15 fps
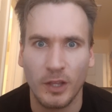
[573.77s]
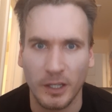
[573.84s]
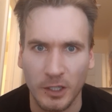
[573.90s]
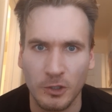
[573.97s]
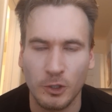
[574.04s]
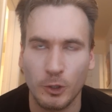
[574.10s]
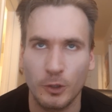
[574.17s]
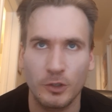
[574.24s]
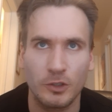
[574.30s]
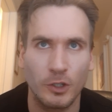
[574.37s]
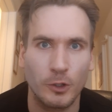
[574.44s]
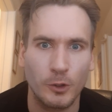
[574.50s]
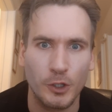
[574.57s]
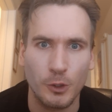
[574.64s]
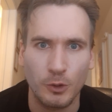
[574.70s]
then
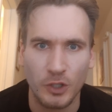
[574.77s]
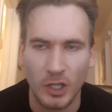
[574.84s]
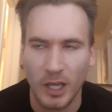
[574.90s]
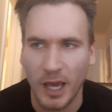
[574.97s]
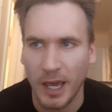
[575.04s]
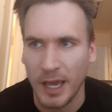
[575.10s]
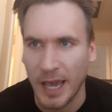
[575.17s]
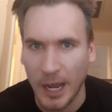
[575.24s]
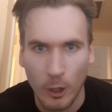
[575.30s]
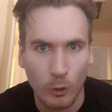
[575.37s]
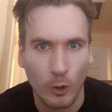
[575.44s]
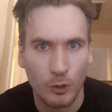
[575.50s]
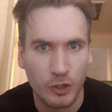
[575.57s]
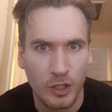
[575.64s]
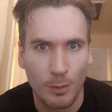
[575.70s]
consider using a hair
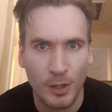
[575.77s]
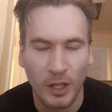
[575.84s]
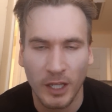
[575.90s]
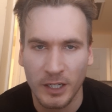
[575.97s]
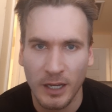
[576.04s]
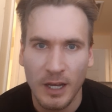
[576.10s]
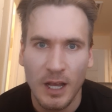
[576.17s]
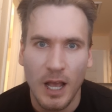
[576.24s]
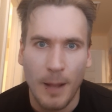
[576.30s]
growth stimulant